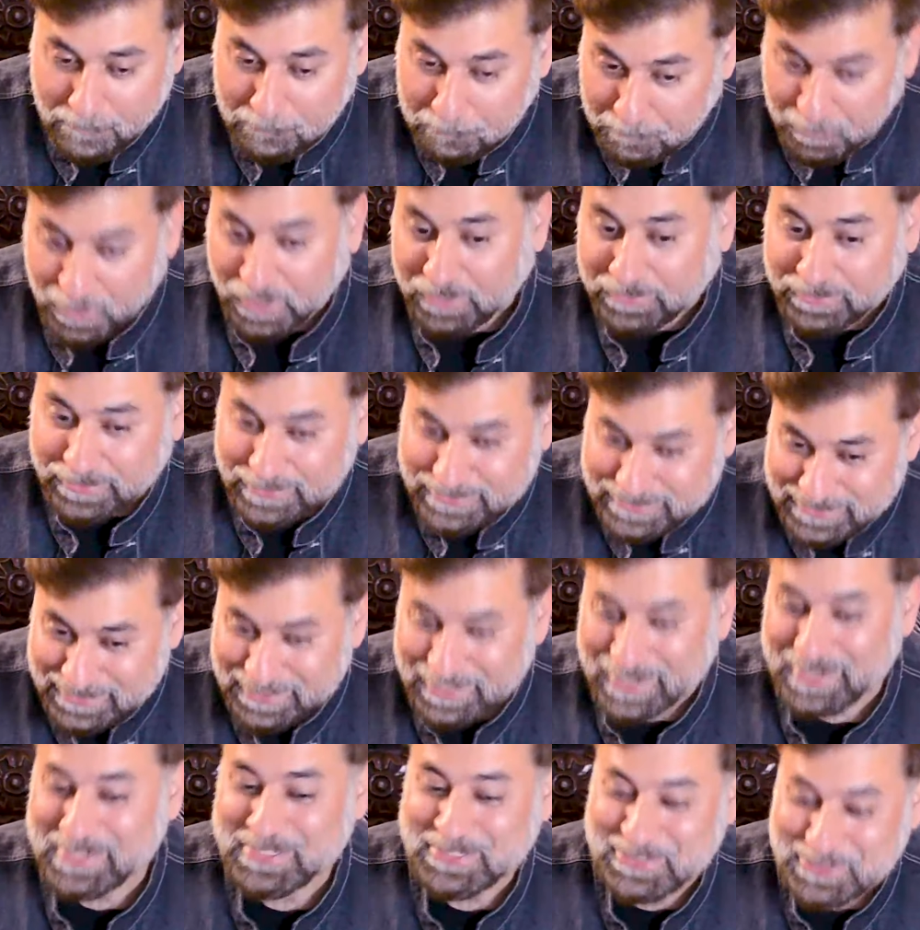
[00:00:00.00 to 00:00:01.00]
But it's a
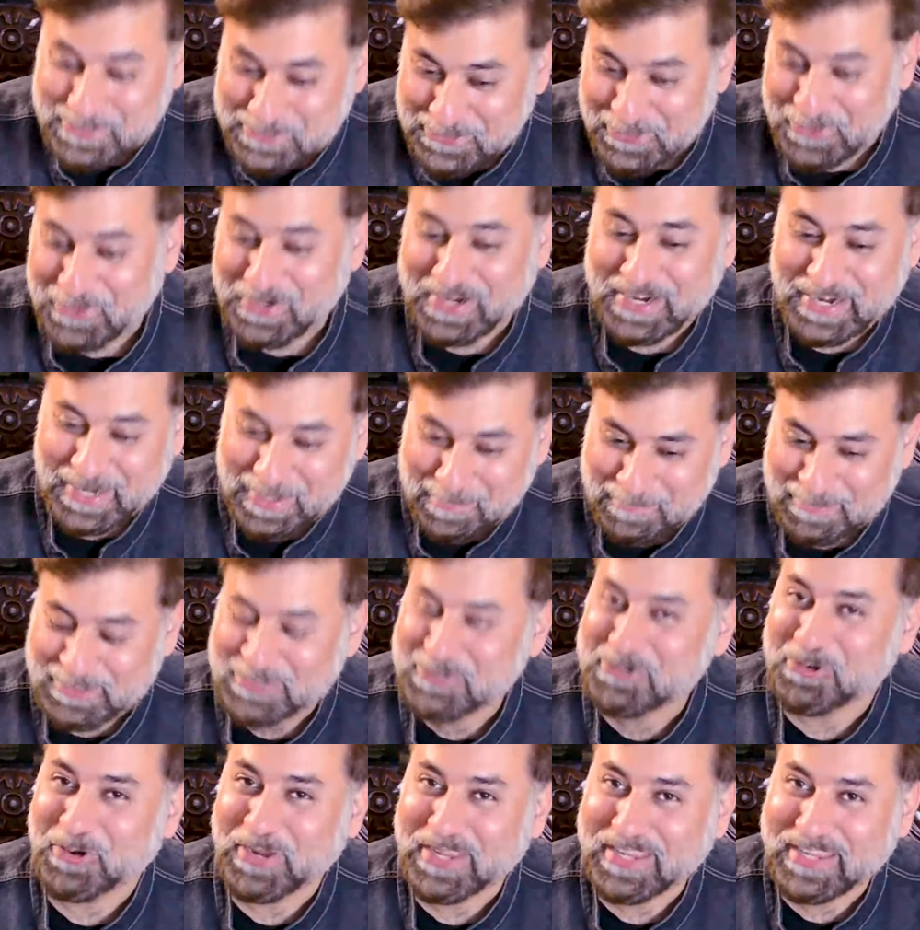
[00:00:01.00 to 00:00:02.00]
nice song, and I'm
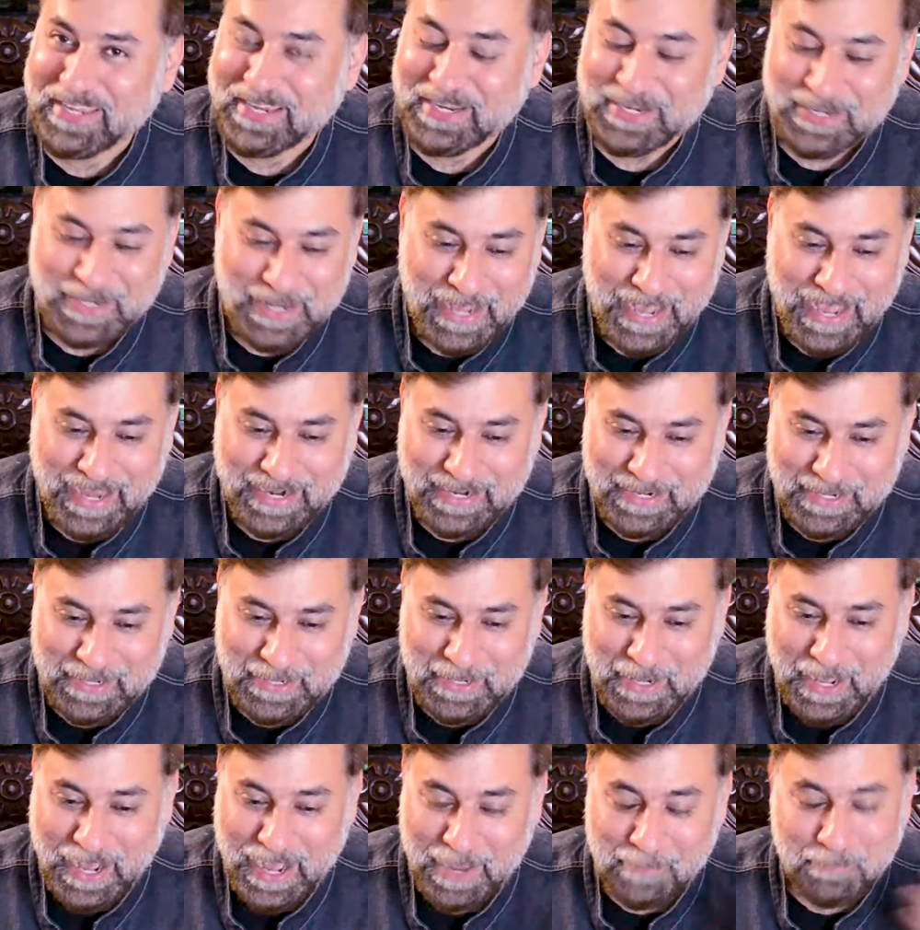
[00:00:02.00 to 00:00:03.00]
enjoying it,
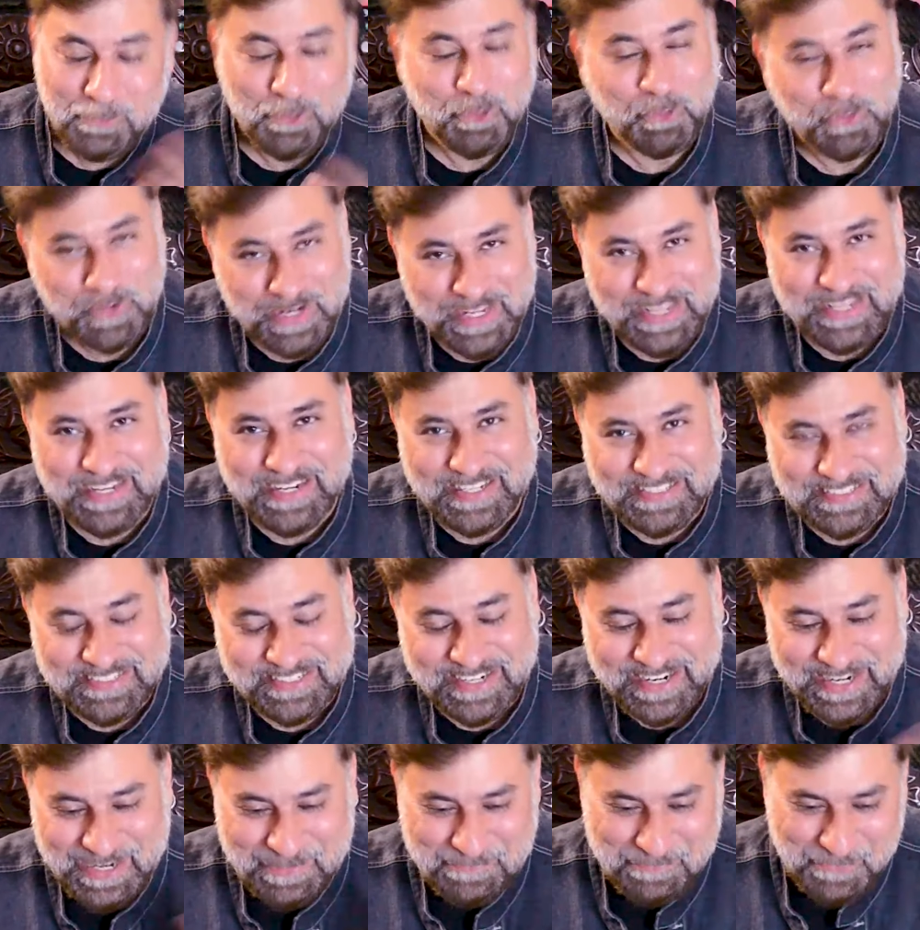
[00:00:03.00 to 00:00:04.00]
and I'm not a teenager
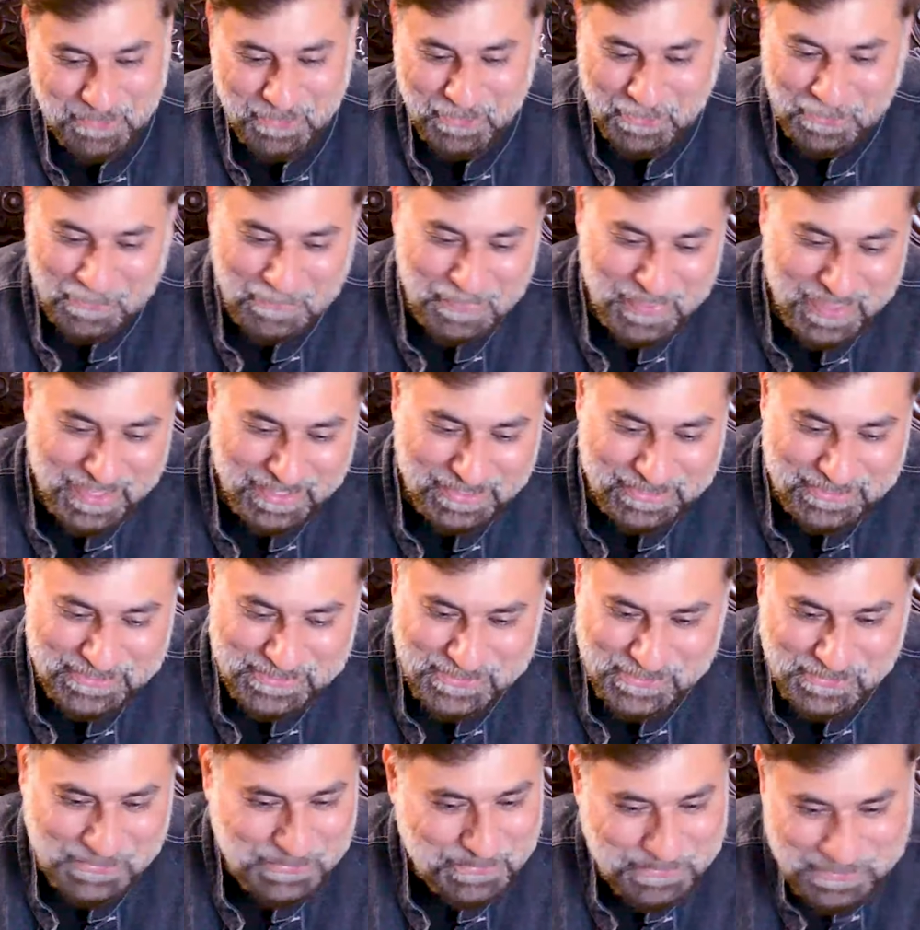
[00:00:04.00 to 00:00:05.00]
anymore.
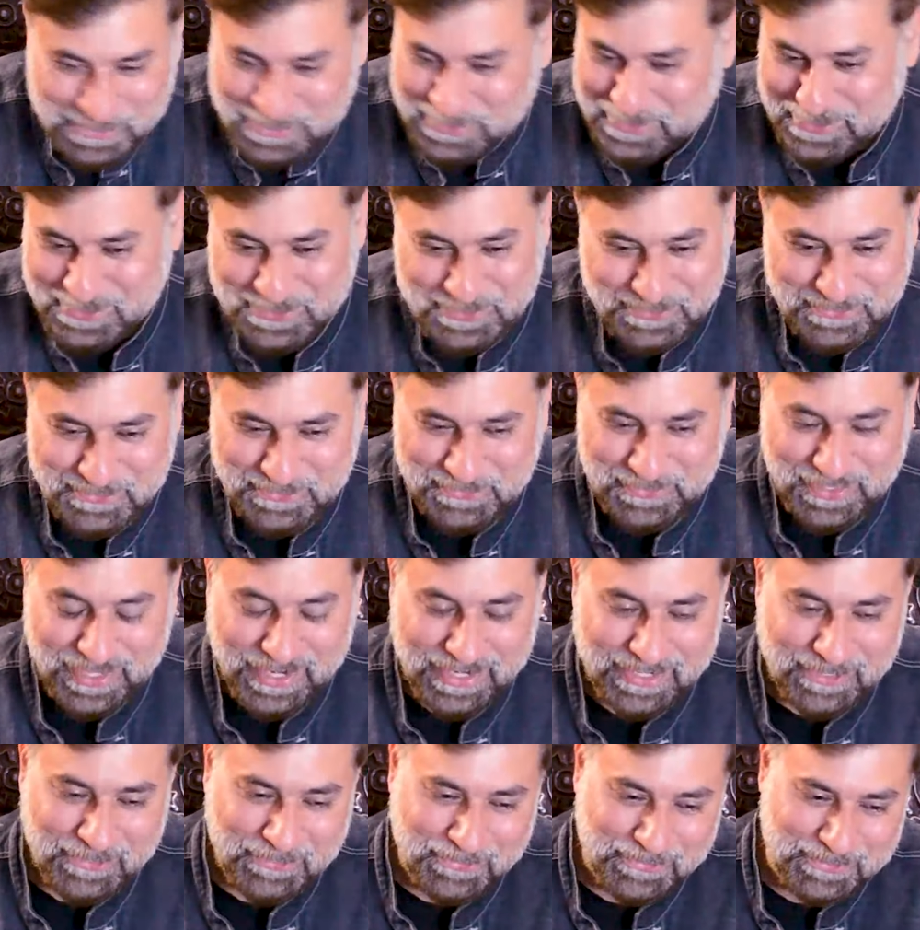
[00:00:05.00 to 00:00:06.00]
So there
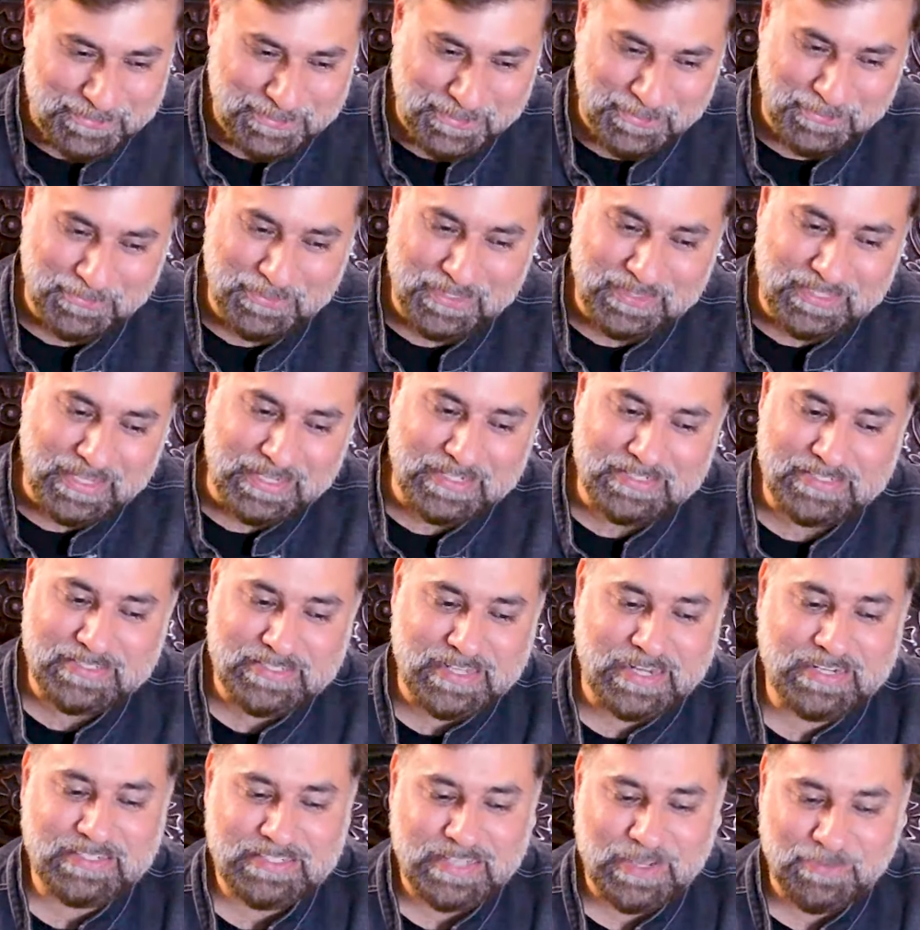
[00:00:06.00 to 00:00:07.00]
it goes, you know,
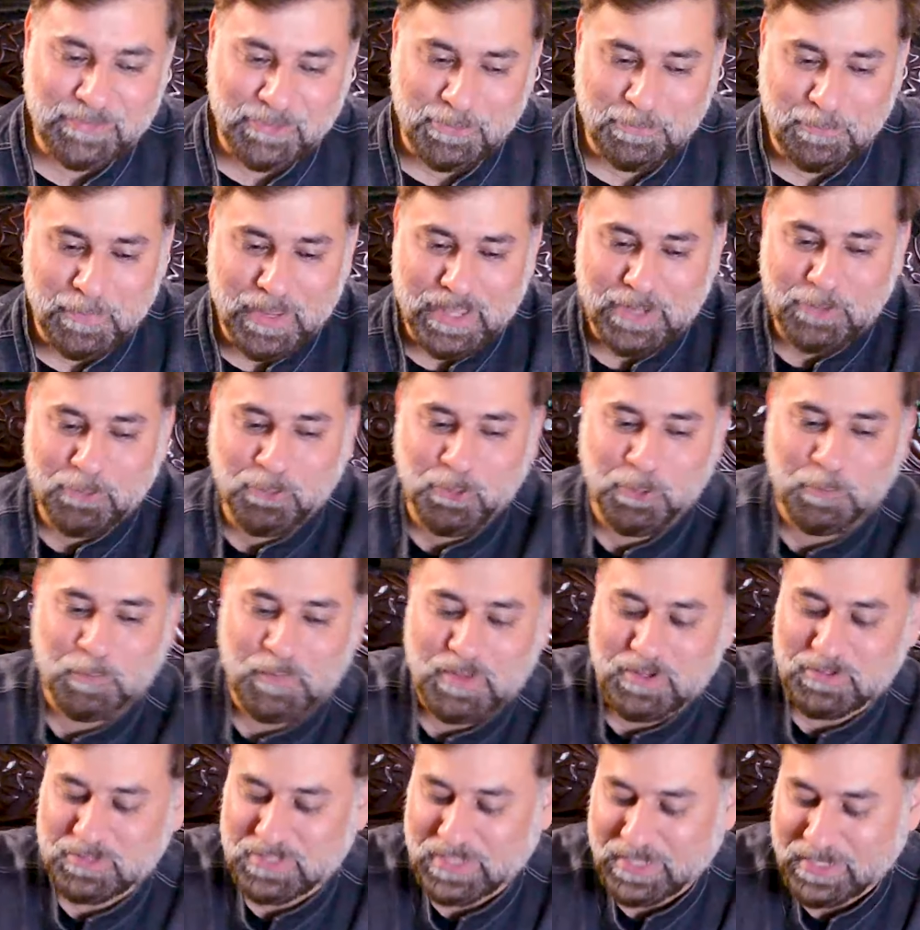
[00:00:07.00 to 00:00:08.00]
that's how you make good
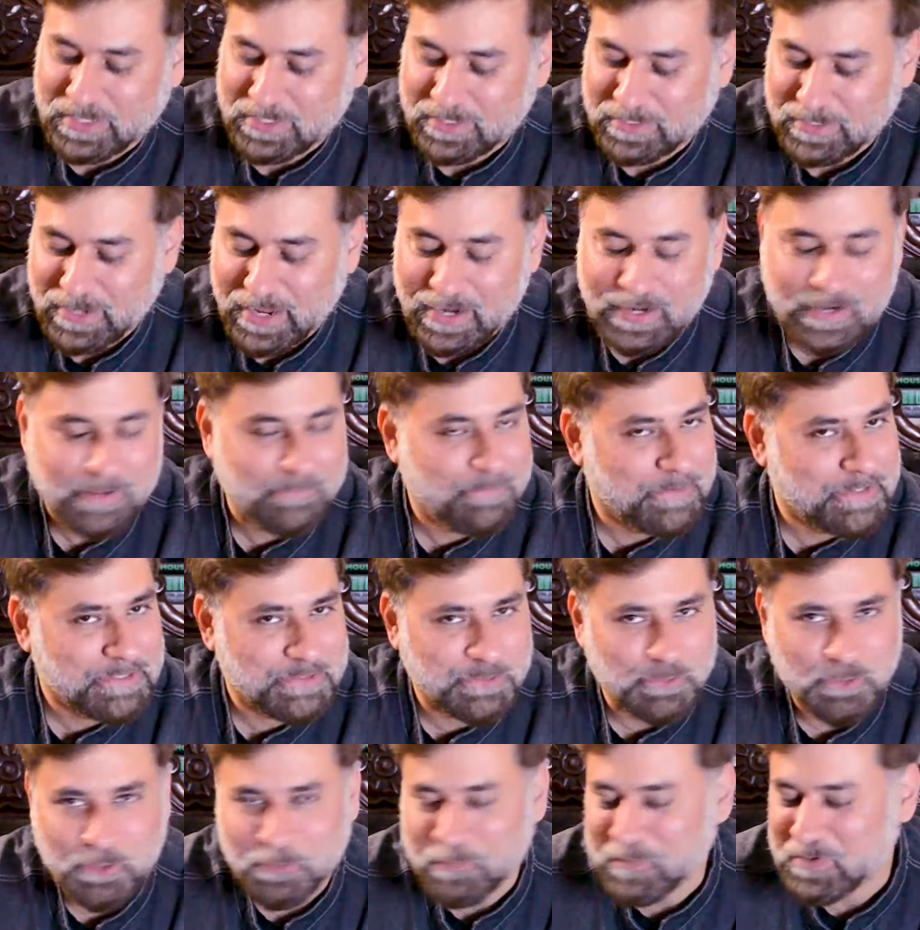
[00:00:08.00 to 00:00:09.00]
music, and if it's
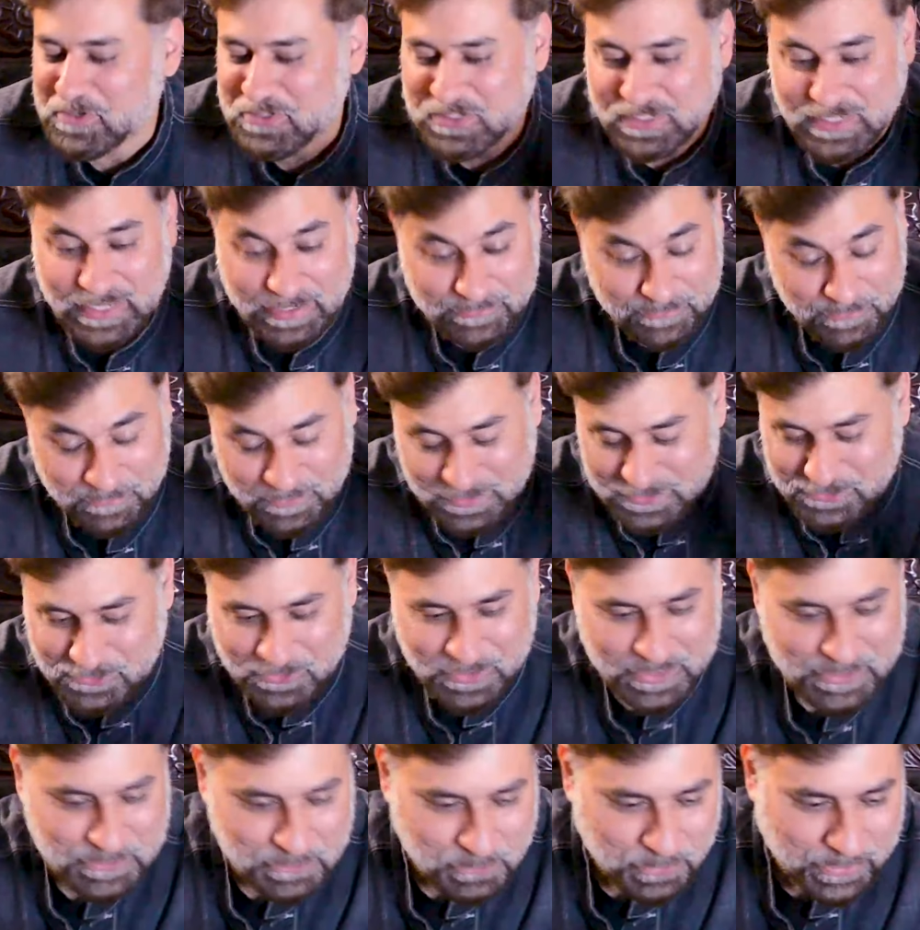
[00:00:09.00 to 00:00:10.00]
good music, everyone's going
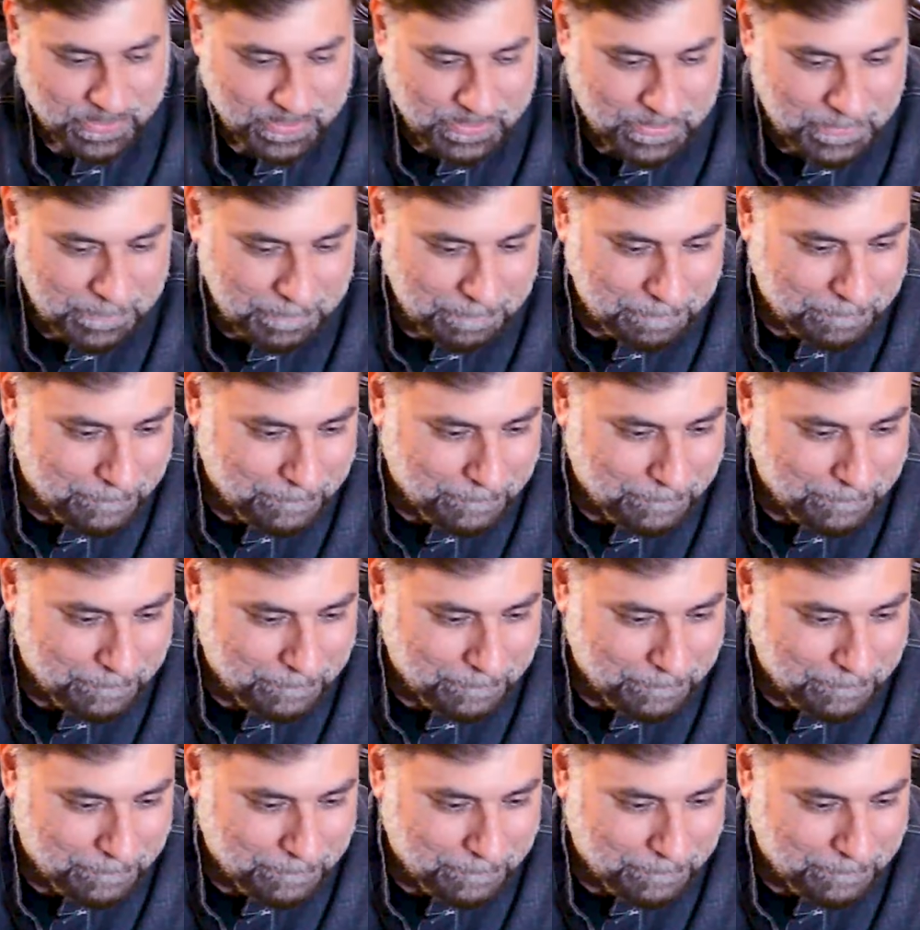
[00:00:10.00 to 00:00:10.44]
to enjoy it.